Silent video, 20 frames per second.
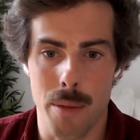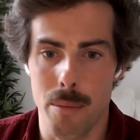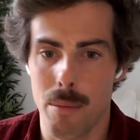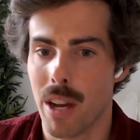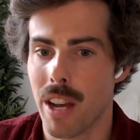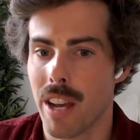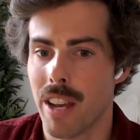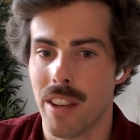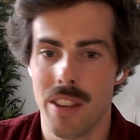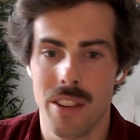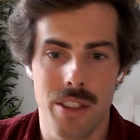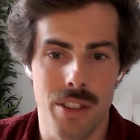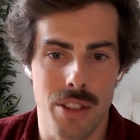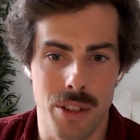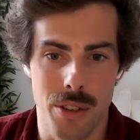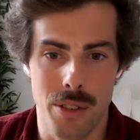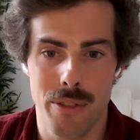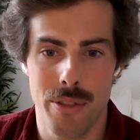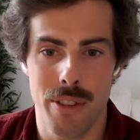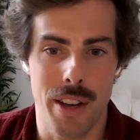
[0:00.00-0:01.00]
by
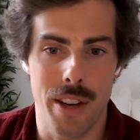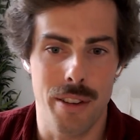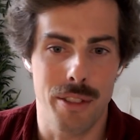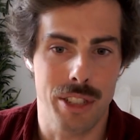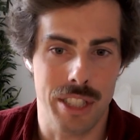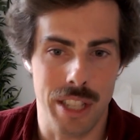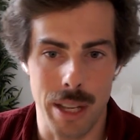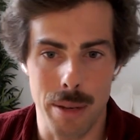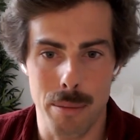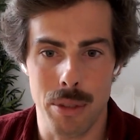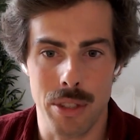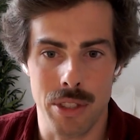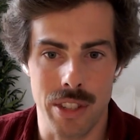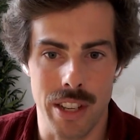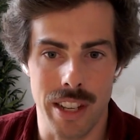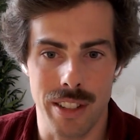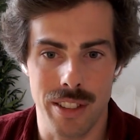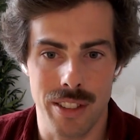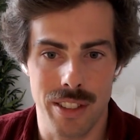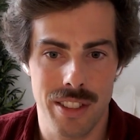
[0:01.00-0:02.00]
5 or
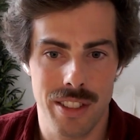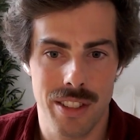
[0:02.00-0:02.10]
10%,